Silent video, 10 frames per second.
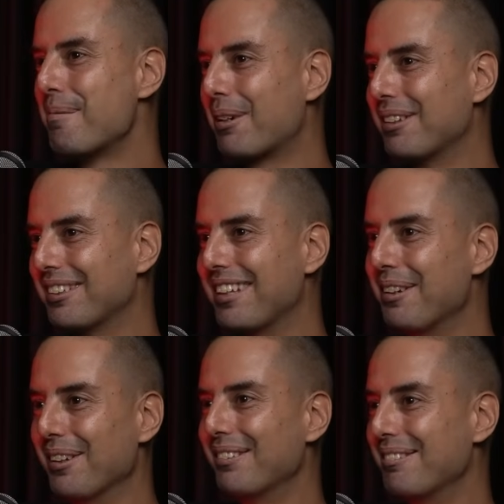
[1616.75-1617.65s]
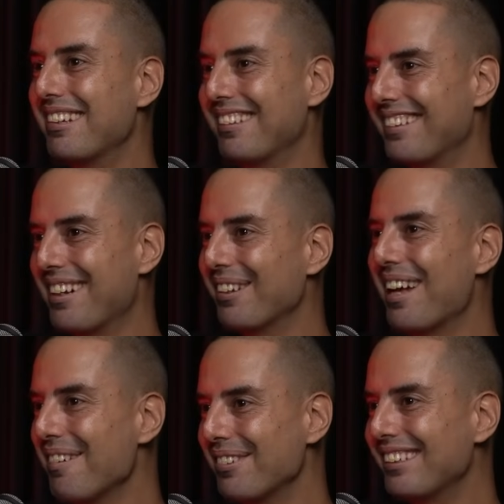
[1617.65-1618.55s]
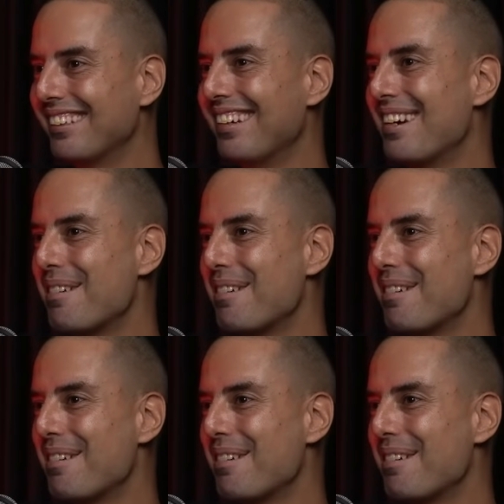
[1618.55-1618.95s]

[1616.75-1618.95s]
because they don't have it.